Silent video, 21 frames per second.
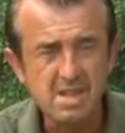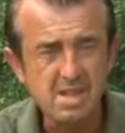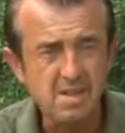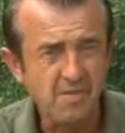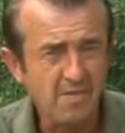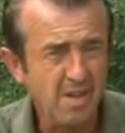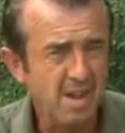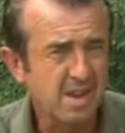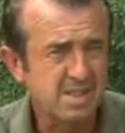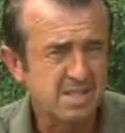
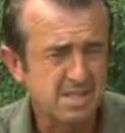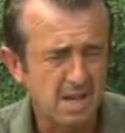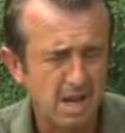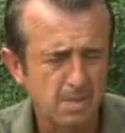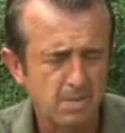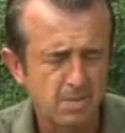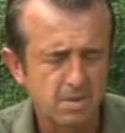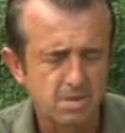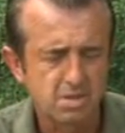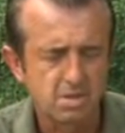Fairly
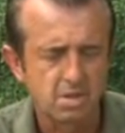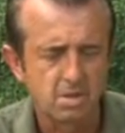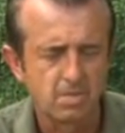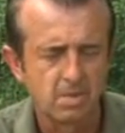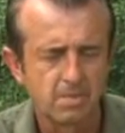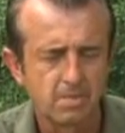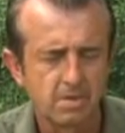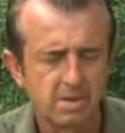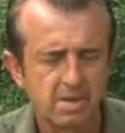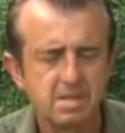time
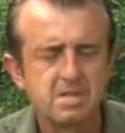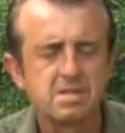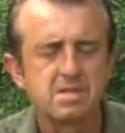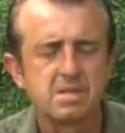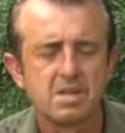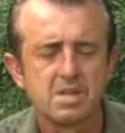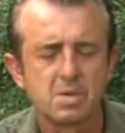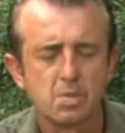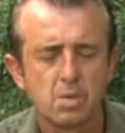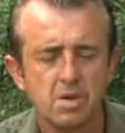consuming, but
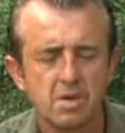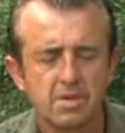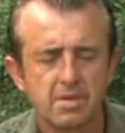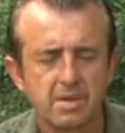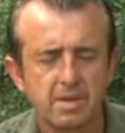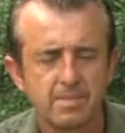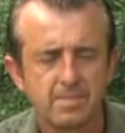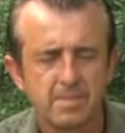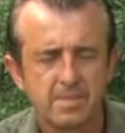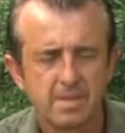it's worth
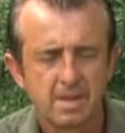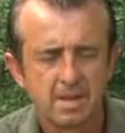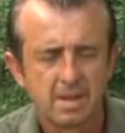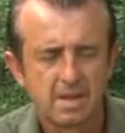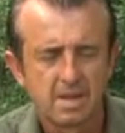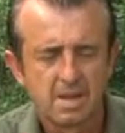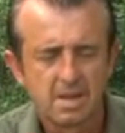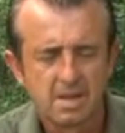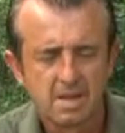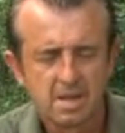it.
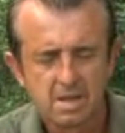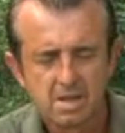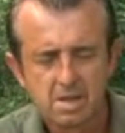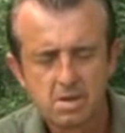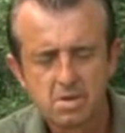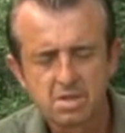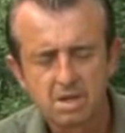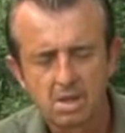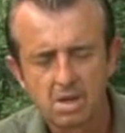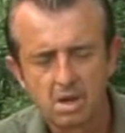
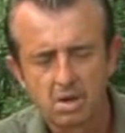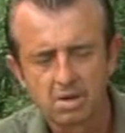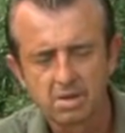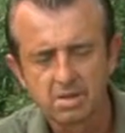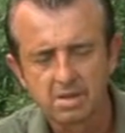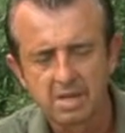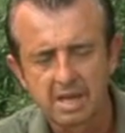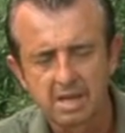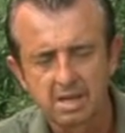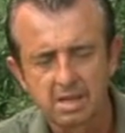Use a
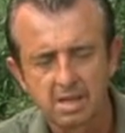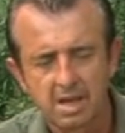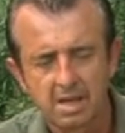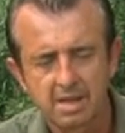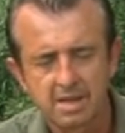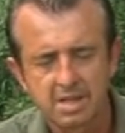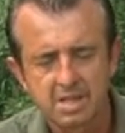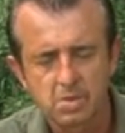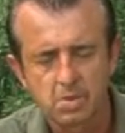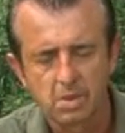long needle like
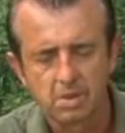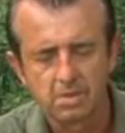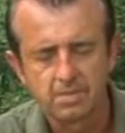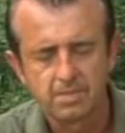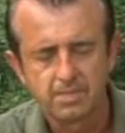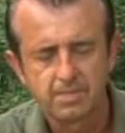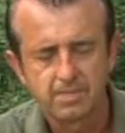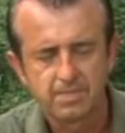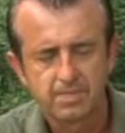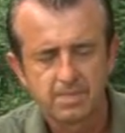this one
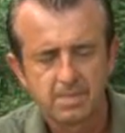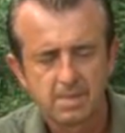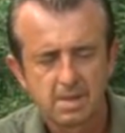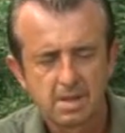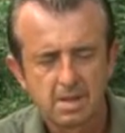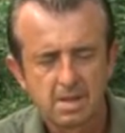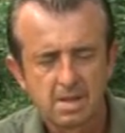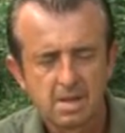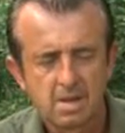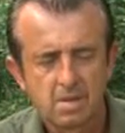
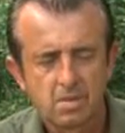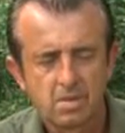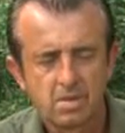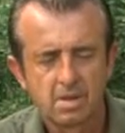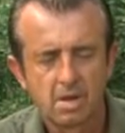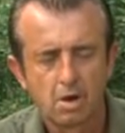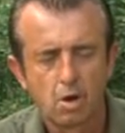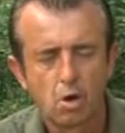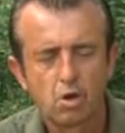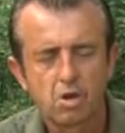with
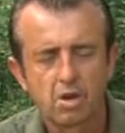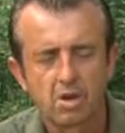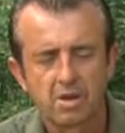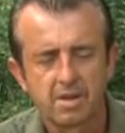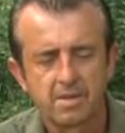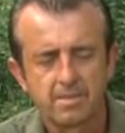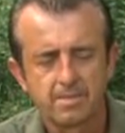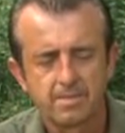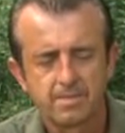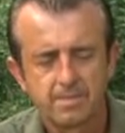a hook on
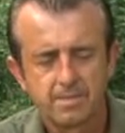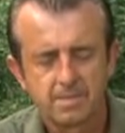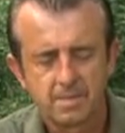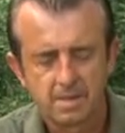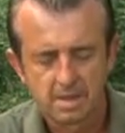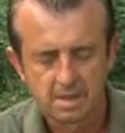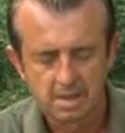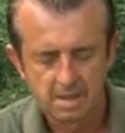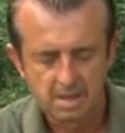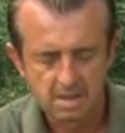it,
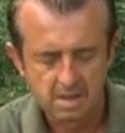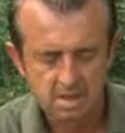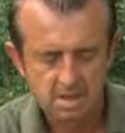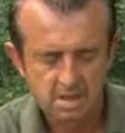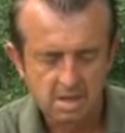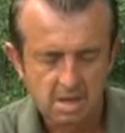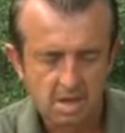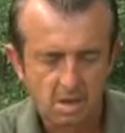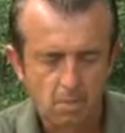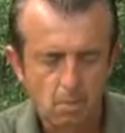
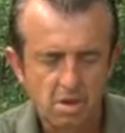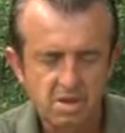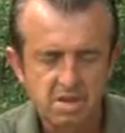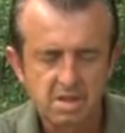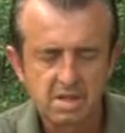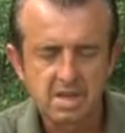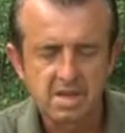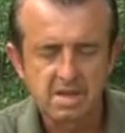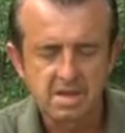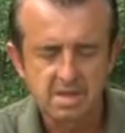and what you
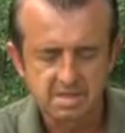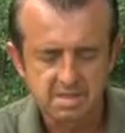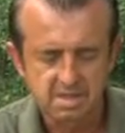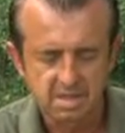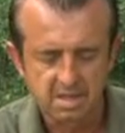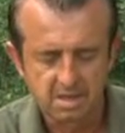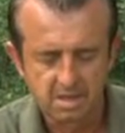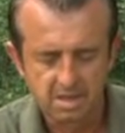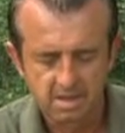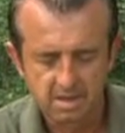need is
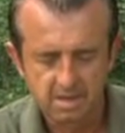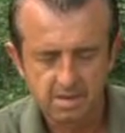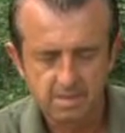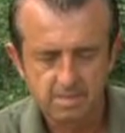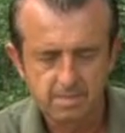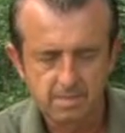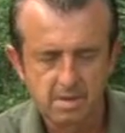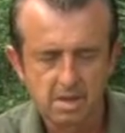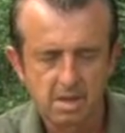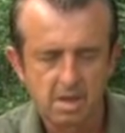an
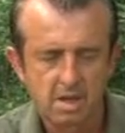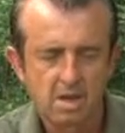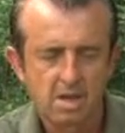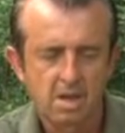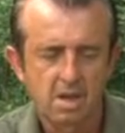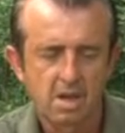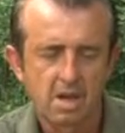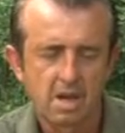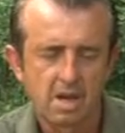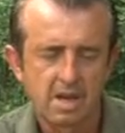
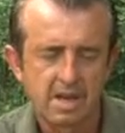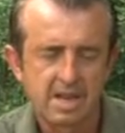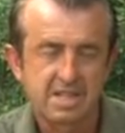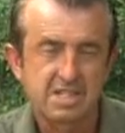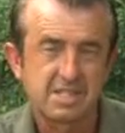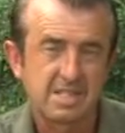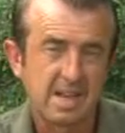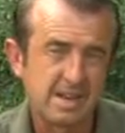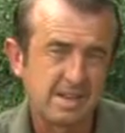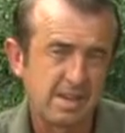
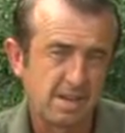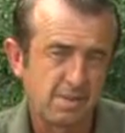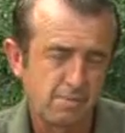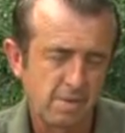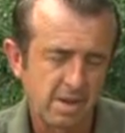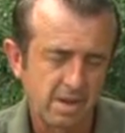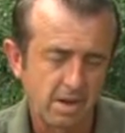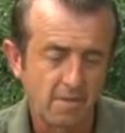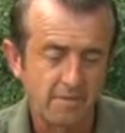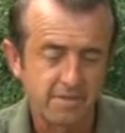extended
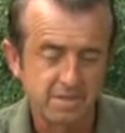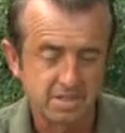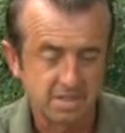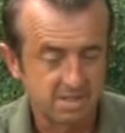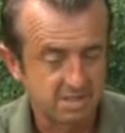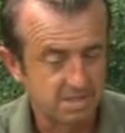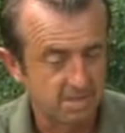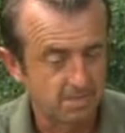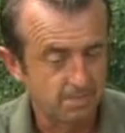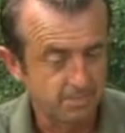rig, obviously,
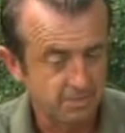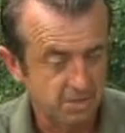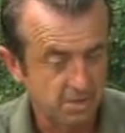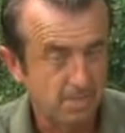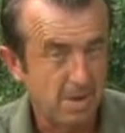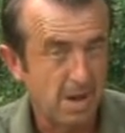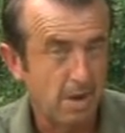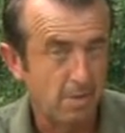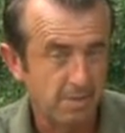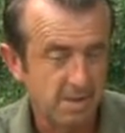to
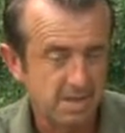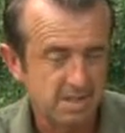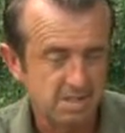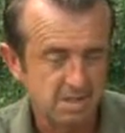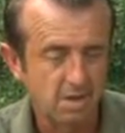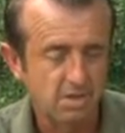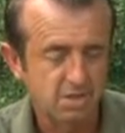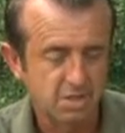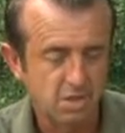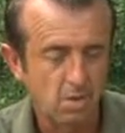mount this
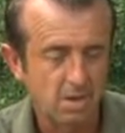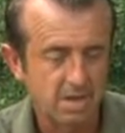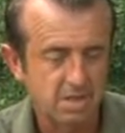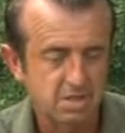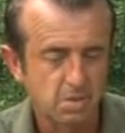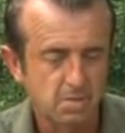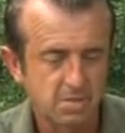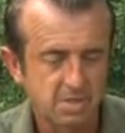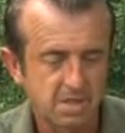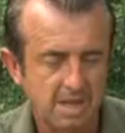lot. It's quite
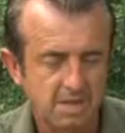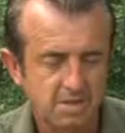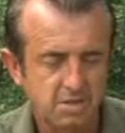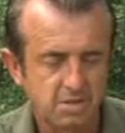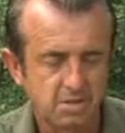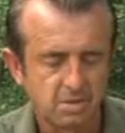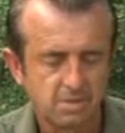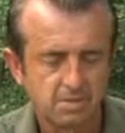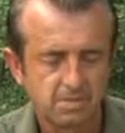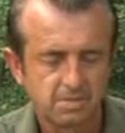
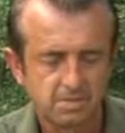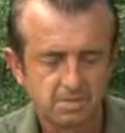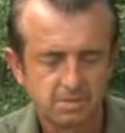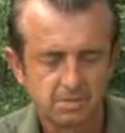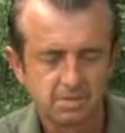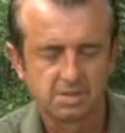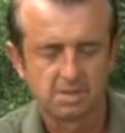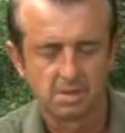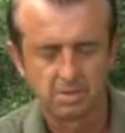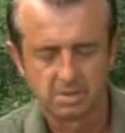substantial,
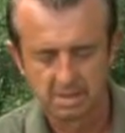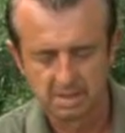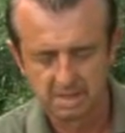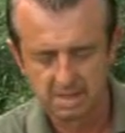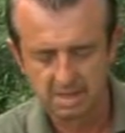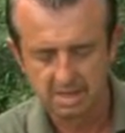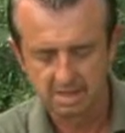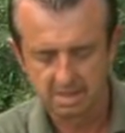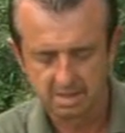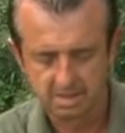so you
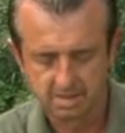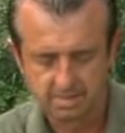need